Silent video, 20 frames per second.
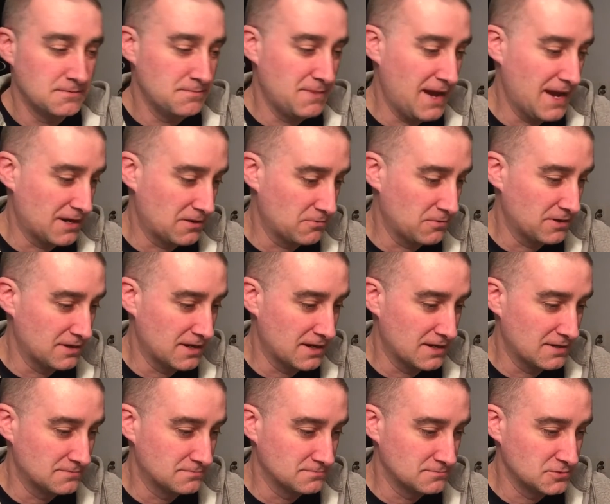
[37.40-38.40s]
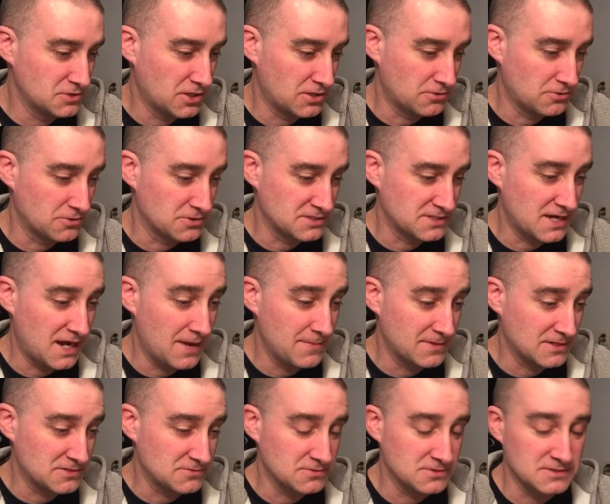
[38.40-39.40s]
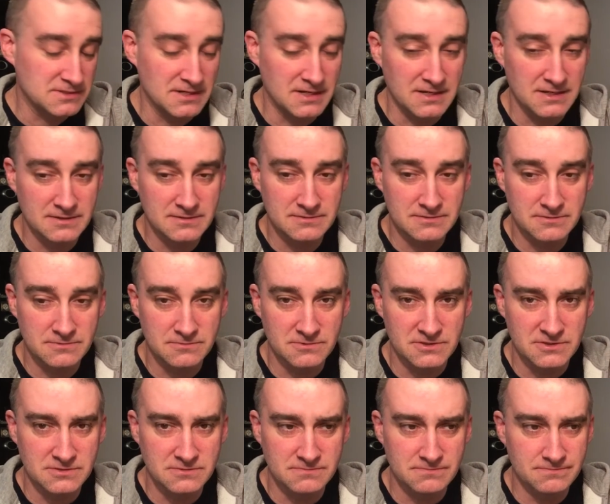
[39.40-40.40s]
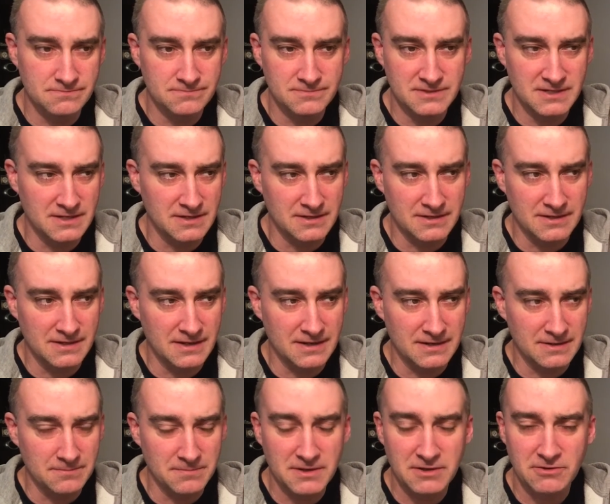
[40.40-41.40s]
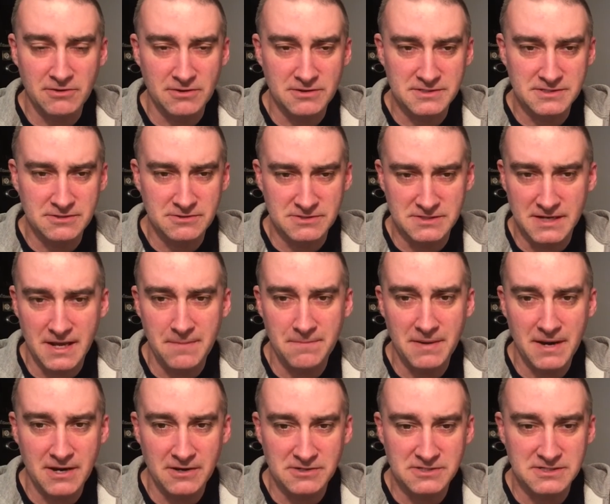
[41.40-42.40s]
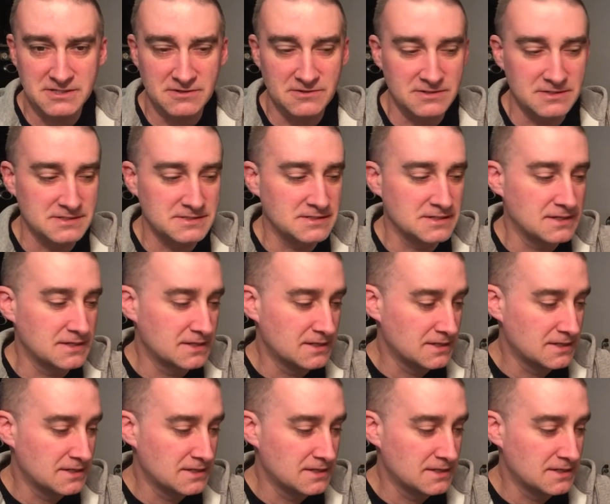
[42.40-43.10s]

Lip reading: back when Dark Horse Comics did an Imperial series, an Empire series,